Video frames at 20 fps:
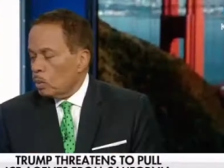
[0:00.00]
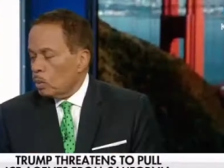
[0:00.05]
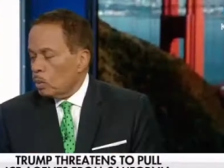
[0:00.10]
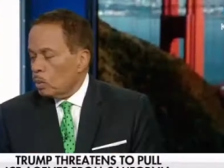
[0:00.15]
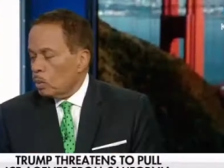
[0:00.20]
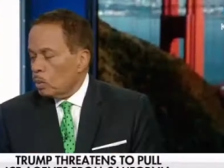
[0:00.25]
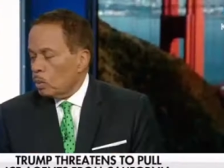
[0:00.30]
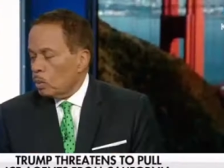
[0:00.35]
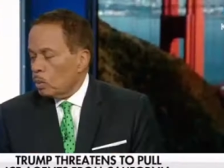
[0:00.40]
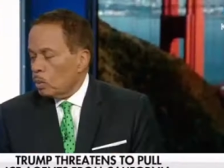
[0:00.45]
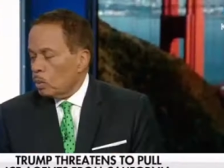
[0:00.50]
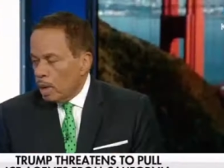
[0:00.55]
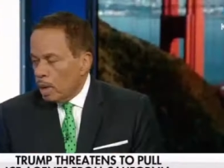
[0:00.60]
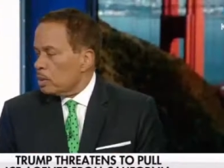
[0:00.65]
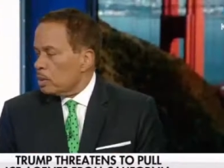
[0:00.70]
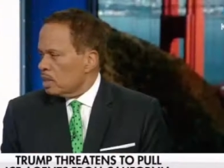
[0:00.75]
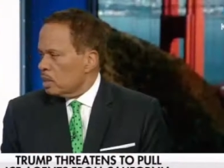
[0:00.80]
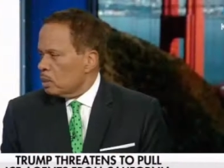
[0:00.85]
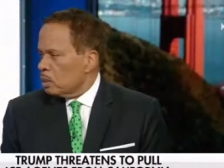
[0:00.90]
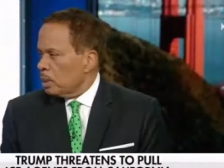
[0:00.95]
Wow, that was
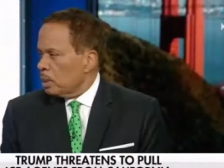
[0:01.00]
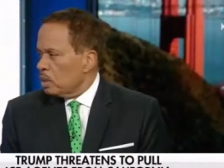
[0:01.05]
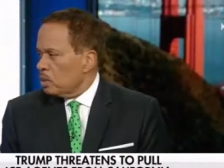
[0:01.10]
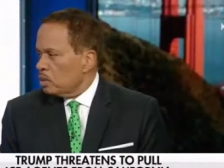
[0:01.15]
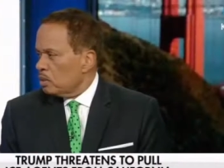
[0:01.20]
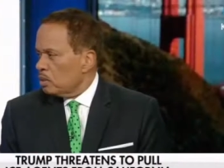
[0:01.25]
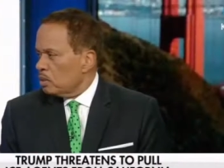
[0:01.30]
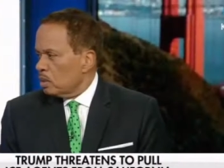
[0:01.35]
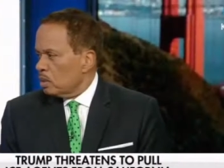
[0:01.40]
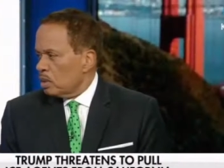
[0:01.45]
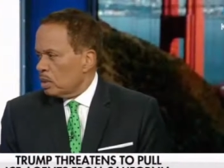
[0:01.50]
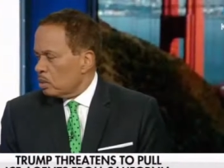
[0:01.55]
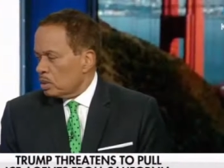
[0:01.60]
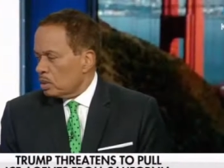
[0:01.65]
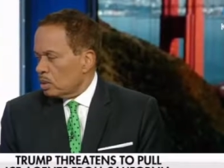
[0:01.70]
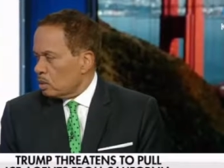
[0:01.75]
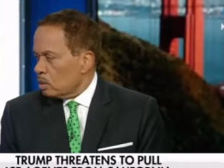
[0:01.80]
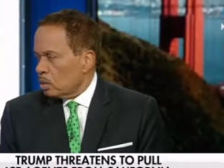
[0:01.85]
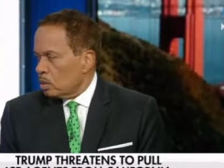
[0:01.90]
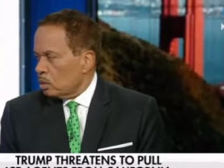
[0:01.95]
interesting. You mean you
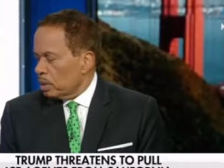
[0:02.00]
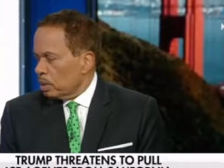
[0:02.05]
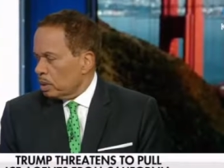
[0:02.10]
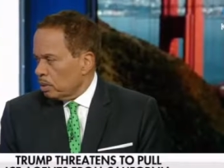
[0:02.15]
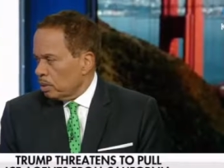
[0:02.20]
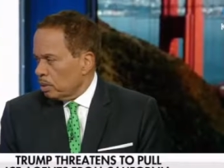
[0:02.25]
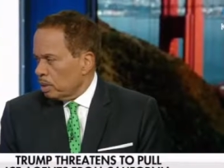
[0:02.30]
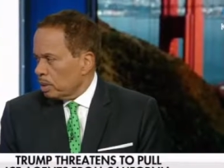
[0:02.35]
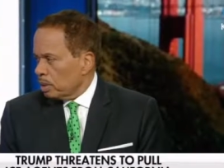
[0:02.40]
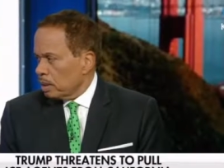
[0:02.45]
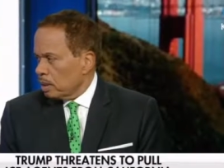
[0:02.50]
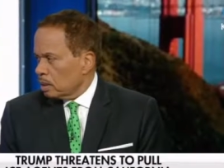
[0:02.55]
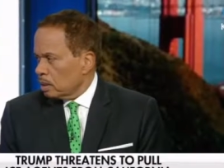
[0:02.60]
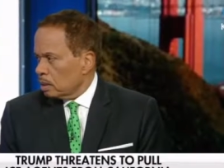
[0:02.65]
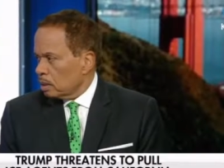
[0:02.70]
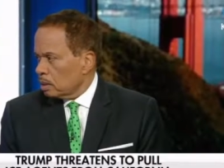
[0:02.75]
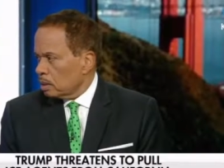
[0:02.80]
don't totally agree?